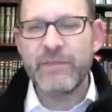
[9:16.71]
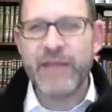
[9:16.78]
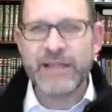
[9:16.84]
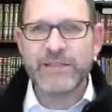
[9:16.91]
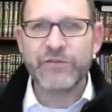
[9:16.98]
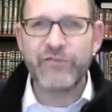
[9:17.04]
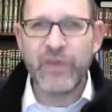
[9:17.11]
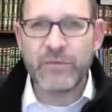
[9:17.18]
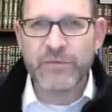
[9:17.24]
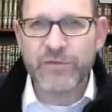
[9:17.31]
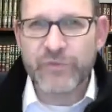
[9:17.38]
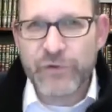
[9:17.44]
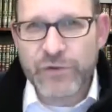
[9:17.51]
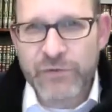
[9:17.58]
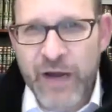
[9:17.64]
That's the famous
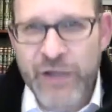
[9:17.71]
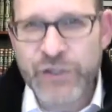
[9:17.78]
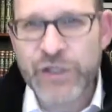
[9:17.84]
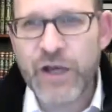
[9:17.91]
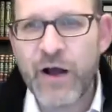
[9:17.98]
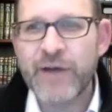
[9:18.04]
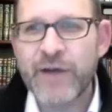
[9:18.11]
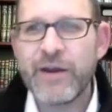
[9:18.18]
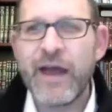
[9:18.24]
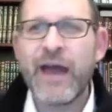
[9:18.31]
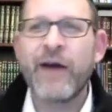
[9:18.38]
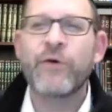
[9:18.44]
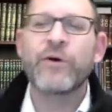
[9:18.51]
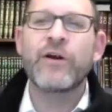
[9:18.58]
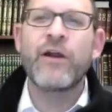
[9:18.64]
first Rashi on
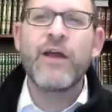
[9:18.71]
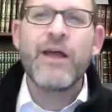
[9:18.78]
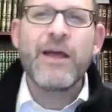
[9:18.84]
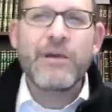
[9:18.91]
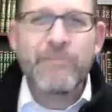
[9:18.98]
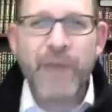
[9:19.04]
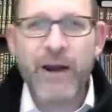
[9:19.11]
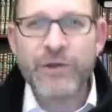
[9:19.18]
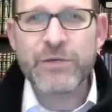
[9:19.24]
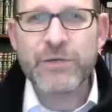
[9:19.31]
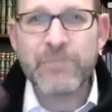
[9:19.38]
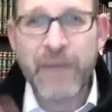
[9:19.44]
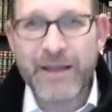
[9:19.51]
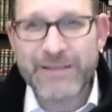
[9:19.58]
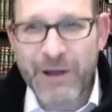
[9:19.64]
our Parsha
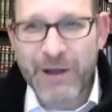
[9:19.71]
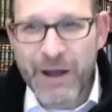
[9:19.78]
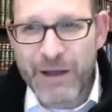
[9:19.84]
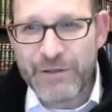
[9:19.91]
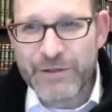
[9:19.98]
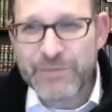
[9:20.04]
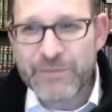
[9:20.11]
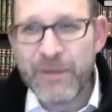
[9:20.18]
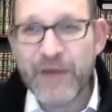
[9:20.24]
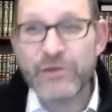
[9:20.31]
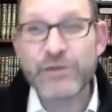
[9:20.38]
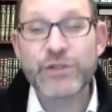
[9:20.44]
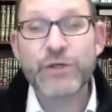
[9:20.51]
based on this Medrash.